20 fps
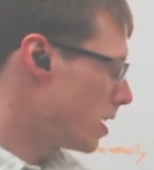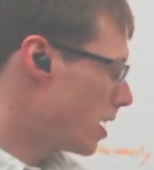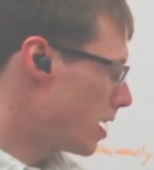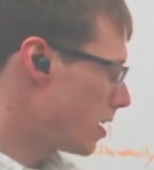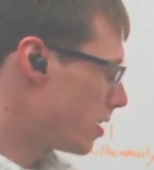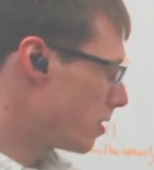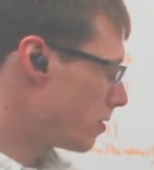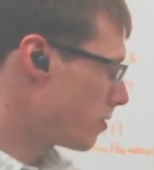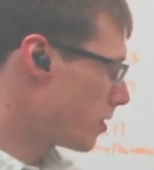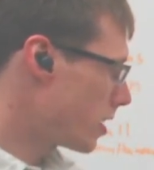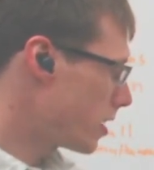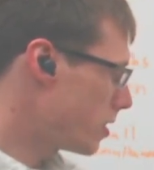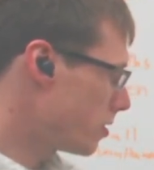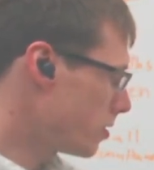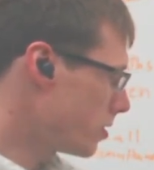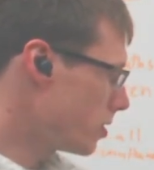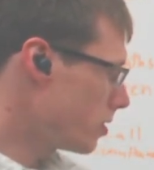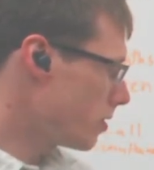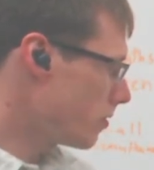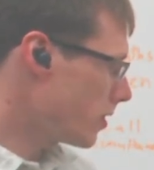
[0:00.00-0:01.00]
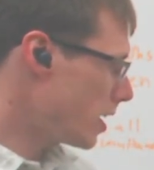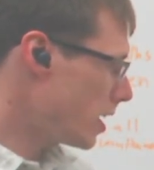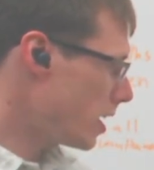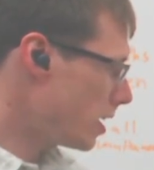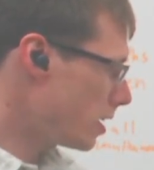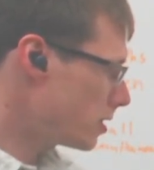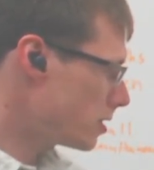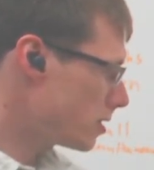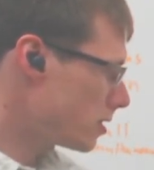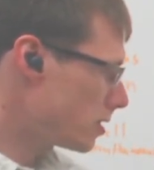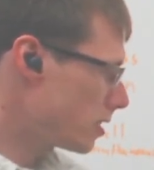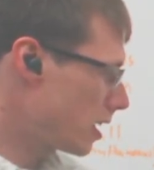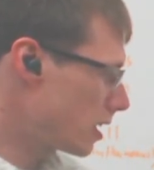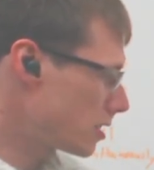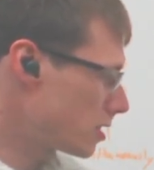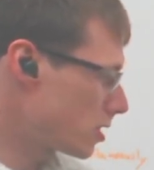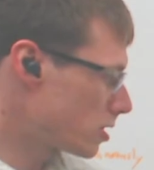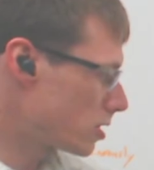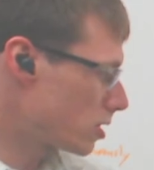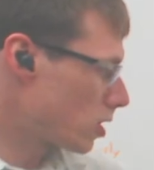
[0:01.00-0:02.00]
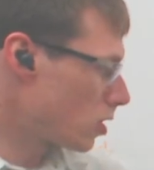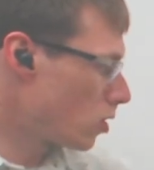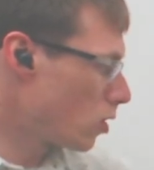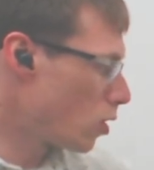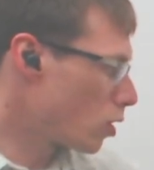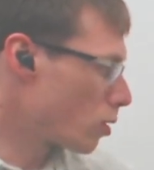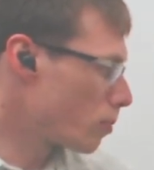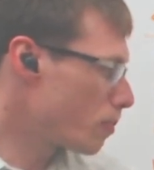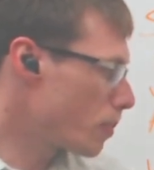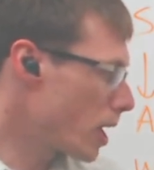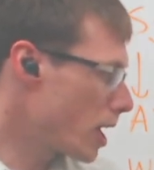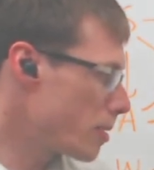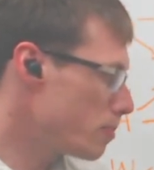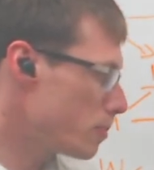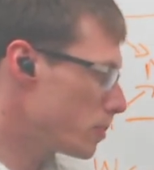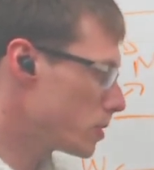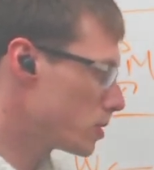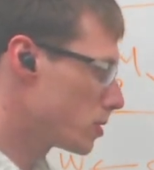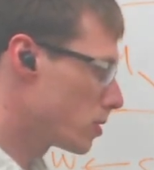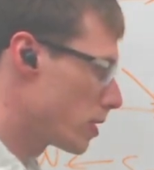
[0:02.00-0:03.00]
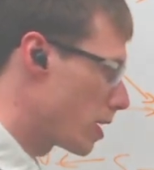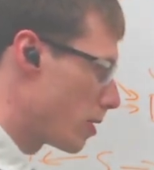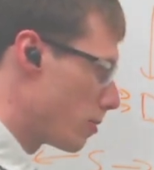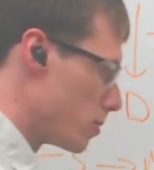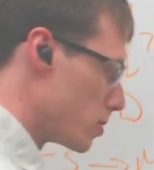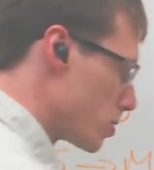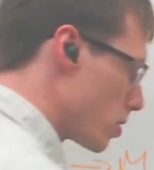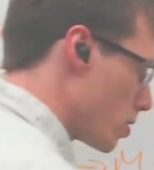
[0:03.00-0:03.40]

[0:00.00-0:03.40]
And then right here you have S, that's just a long pipe, so that one's